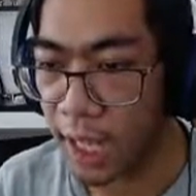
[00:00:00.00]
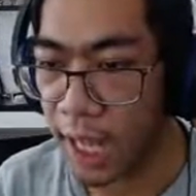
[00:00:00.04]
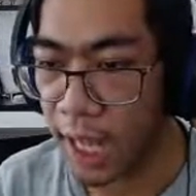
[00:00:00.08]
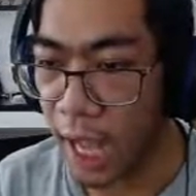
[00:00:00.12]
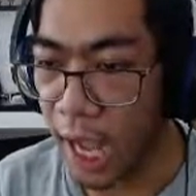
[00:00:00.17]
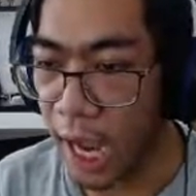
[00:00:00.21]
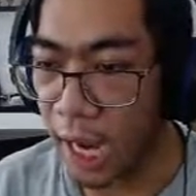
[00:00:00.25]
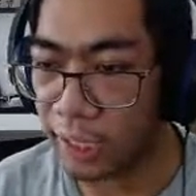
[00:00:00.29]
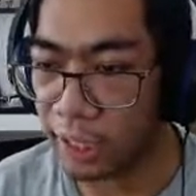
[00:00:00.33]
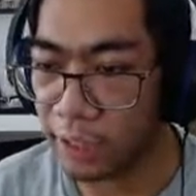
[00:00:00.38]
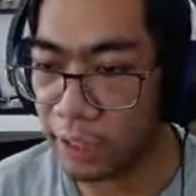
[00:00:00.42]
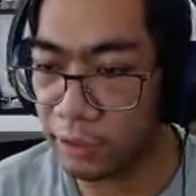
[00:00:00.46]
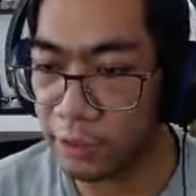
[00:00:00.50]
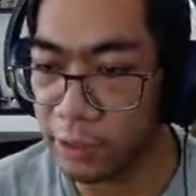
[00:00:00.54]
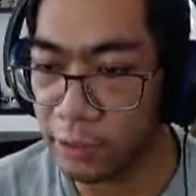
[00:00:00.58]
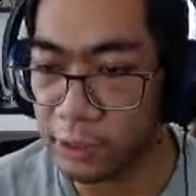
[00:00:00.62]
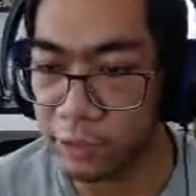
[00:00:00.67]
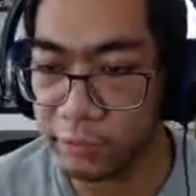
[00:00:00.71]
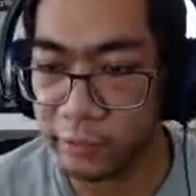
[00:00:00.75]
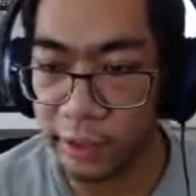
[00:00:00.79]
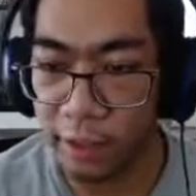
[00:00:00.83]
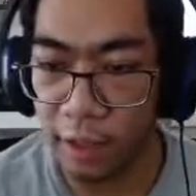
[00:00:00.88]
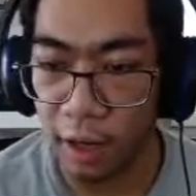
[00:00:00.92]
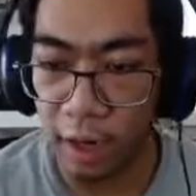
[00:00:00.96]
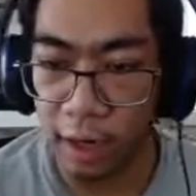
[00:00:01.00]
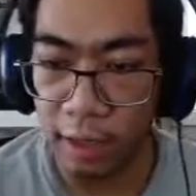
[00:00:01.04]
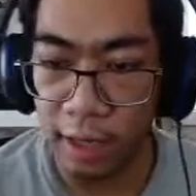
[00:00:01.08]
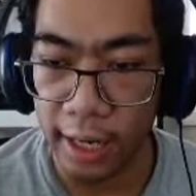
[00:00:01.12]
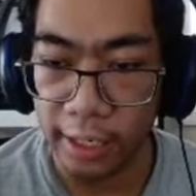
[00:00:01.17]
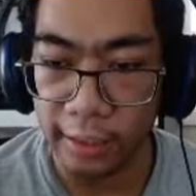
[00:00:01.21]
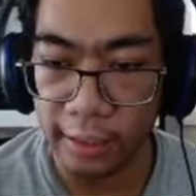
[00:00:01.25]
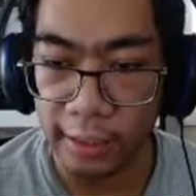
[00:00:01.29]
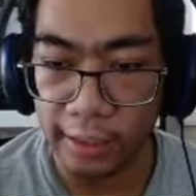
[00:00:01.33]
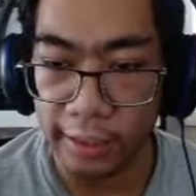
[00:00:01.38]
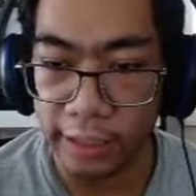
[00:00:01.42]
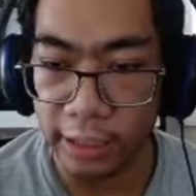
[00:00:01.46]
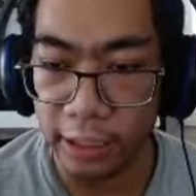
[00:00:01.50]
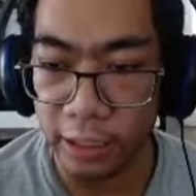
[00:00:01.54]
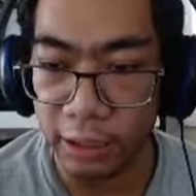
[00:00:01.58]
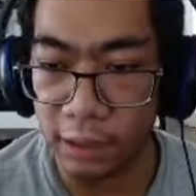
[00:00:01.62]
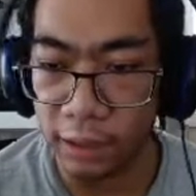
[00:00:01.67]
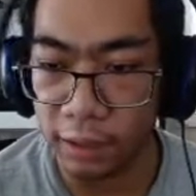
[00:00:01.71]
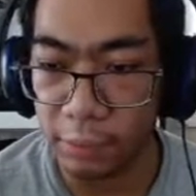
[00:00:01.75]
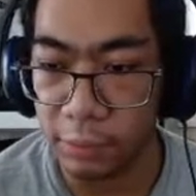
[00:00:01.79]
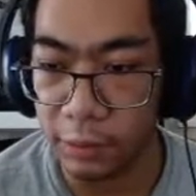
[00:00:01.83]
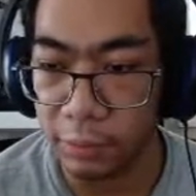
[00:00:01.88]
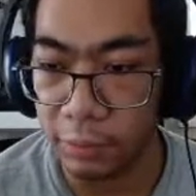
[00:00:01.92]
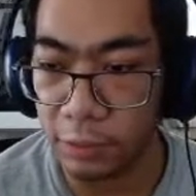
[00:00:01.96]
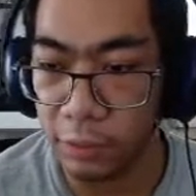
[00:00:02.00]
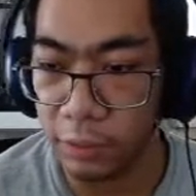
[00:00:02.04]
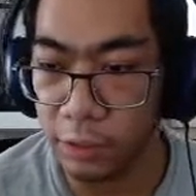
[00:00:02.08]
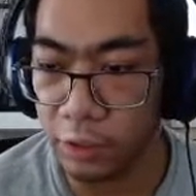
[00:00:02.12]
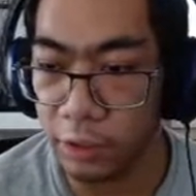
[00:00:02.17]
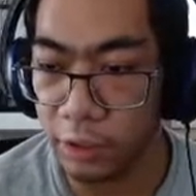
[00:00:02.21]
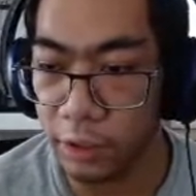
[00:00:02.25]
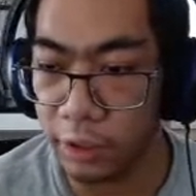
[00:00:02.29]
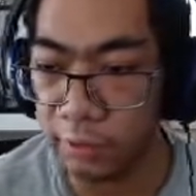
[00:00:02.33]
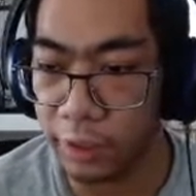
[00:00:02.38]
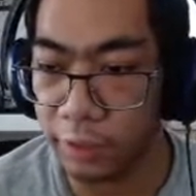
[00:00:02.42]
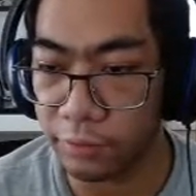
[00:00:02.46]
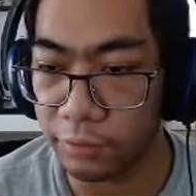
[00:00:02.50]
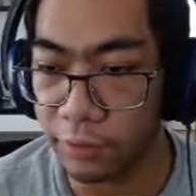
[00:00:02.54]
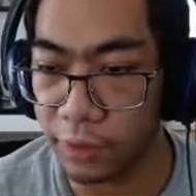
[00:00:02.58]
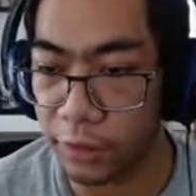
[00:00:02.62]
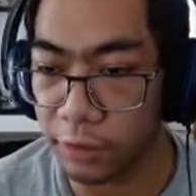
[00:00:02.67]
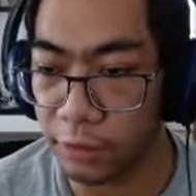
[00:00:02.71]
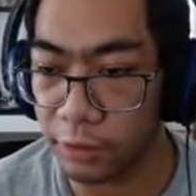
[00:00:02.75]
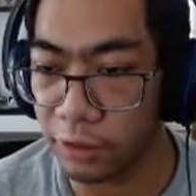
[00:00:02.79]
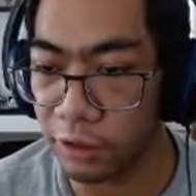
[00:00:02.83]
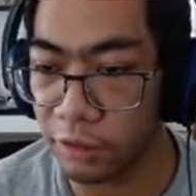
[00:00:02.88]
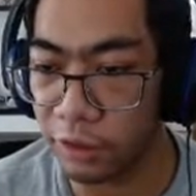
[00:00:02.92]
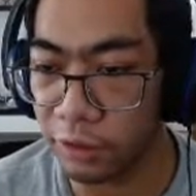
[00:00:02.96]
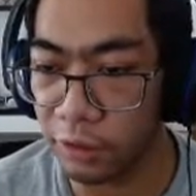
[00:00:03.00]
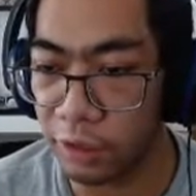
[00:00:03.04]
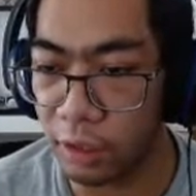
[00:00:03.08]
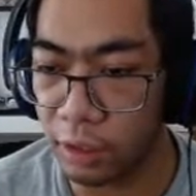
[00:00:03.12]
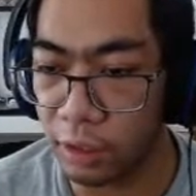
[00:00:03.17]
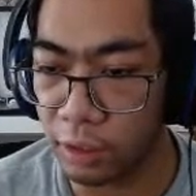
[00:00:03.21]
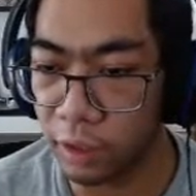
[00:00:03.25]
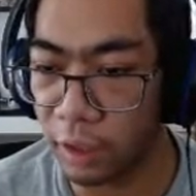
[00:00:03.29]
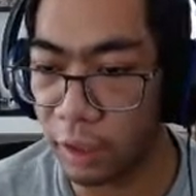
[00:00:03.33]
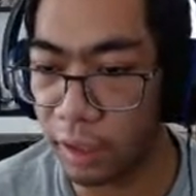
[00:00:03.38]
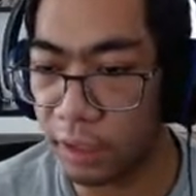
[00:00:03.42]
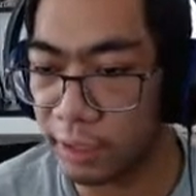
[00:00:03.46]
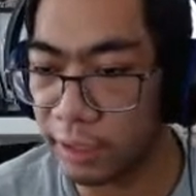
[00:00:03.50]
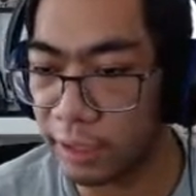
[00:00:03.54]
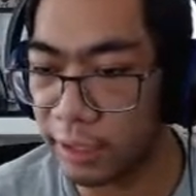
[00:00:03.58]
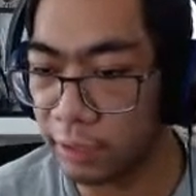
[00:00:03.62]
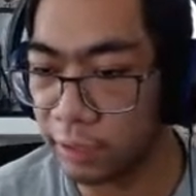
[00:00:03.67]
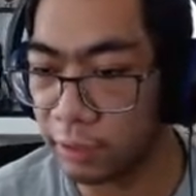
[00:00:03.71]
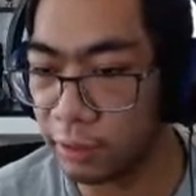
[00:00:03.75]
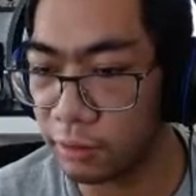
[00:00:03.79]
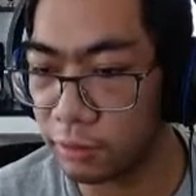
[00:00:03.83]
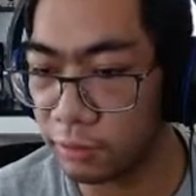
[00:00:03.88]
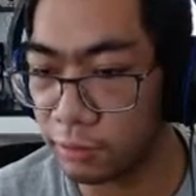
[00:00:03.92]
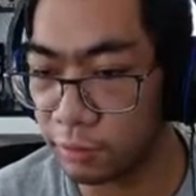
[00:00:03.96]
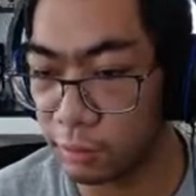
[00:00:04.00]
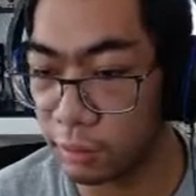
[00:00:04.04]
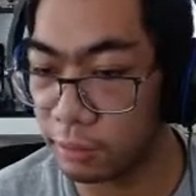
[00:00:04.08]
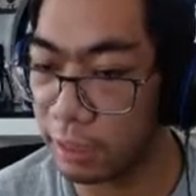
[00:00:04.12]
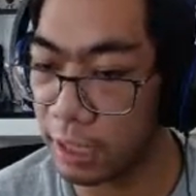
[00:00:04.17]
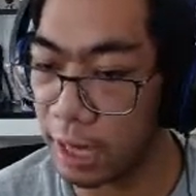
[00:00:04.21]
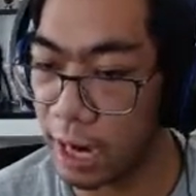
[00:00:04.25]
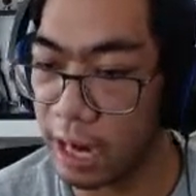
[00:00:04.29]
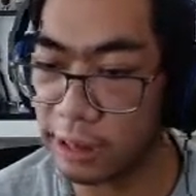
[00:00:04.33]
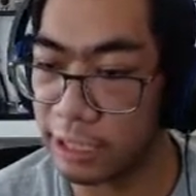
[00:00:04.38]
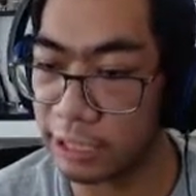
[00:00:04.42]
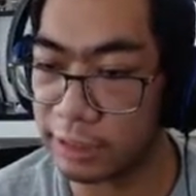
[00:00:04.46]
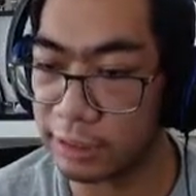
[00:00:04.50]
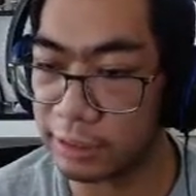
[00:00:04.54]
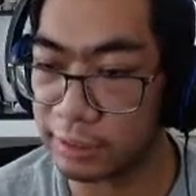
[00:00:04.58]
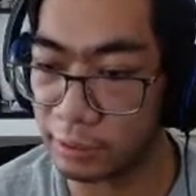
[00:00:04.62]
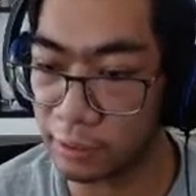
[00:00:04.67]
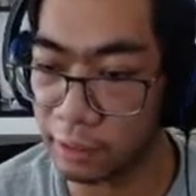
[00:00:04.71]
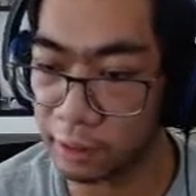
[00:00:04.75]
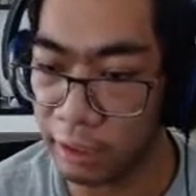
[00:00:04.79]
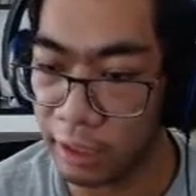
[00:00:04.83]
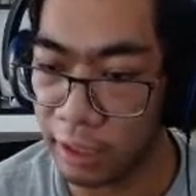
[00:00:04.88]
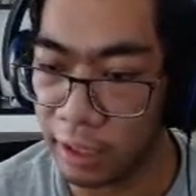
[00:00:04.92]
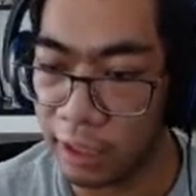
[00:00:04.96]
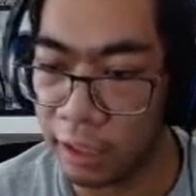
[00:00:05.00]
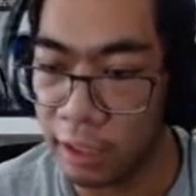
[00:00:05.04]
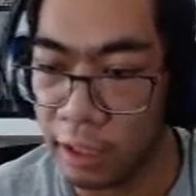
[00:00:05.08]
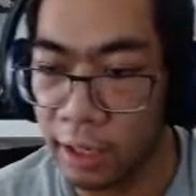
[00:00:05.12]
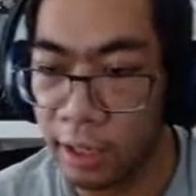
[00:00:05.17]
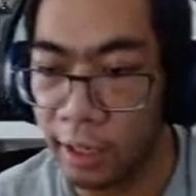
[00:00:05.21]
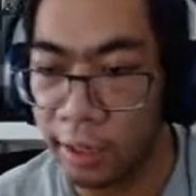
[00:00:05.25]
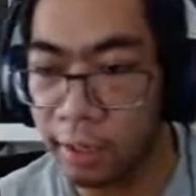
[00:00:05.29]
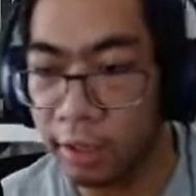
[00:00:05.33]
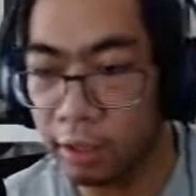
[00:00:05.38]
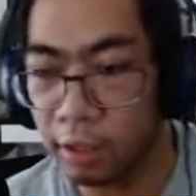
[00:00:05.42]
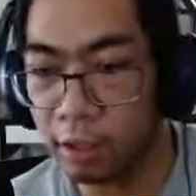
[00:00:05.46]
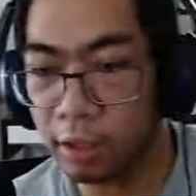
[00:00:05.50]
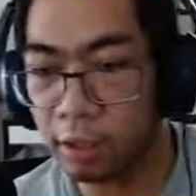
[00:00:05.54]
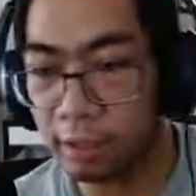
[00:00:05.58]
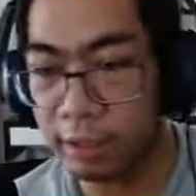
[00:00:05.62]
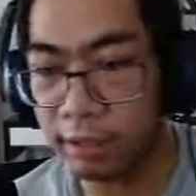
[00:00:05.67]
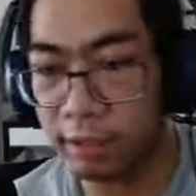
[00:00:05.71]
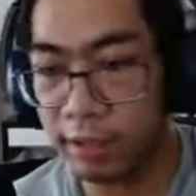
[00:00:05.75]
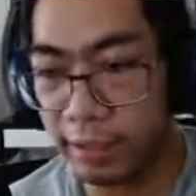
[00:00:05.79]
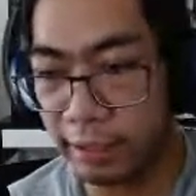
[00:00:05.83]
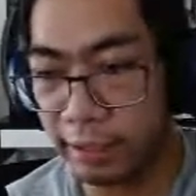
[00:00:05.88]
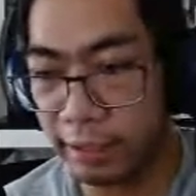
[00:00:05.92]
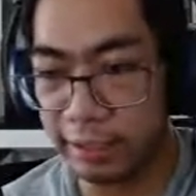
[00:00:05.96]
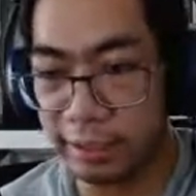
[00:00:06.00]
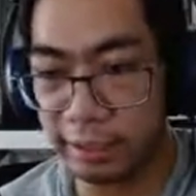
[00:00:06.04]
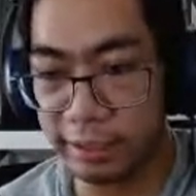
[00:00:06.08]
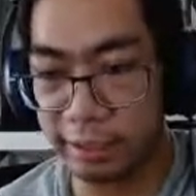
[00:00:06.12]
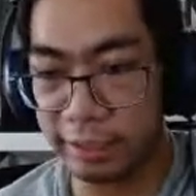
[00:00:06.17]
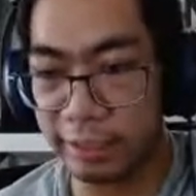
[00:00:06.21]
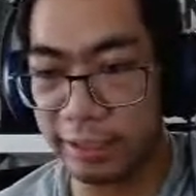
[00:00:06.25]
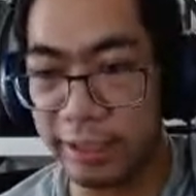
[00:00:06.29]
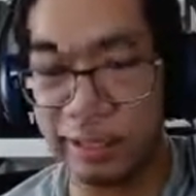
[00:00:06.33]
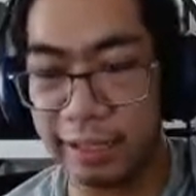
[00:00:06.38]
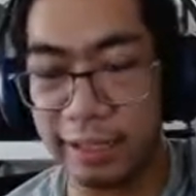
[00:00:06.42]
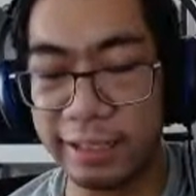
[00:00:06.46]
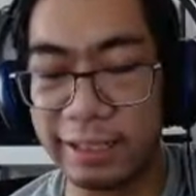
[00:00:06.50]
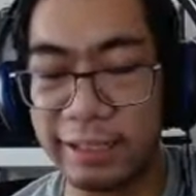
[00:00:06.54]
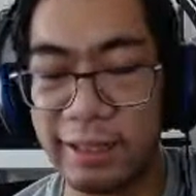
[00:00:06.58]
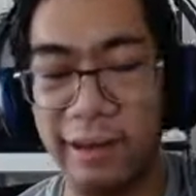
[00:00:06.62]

I never used VR. I did hear some people using it too long, and the eyes hurt like heck.